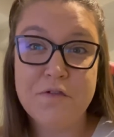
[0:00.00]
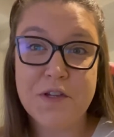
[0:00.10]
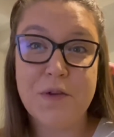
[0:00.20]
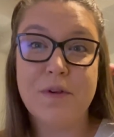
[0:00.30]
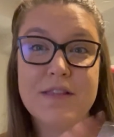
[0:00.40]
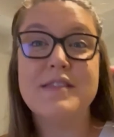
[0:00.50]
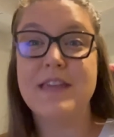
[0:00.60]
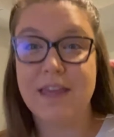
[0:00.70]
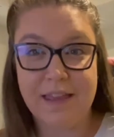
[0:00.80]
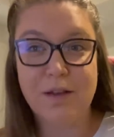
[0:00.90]
so you can
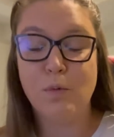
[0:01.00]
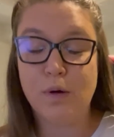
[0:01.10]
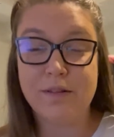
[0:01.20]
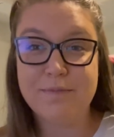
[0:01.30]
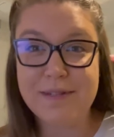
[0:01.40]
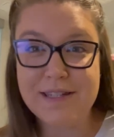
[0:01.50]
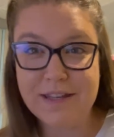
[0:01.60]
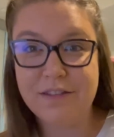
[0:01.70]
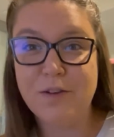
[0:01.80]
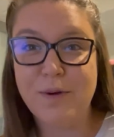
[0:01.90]
see like what we've been
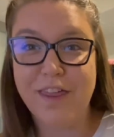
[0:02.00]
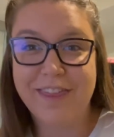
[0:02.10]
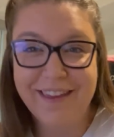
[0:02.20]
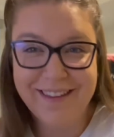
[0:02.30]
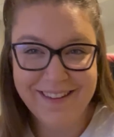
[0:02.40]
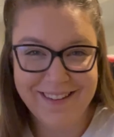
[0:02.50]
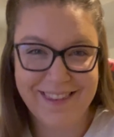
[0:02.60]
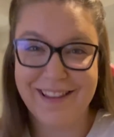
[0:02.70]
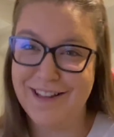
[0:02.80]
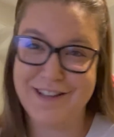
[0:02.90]
dealing with
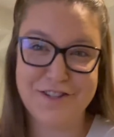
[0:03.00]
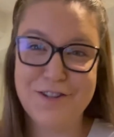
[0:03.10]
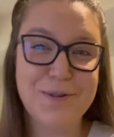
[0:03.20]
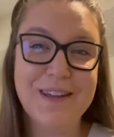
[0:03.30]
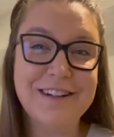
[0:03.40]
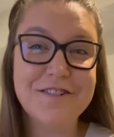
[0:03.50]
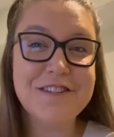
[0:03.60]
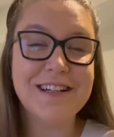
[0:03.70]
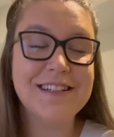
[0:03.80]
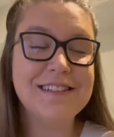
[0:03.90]
the last 2 years here.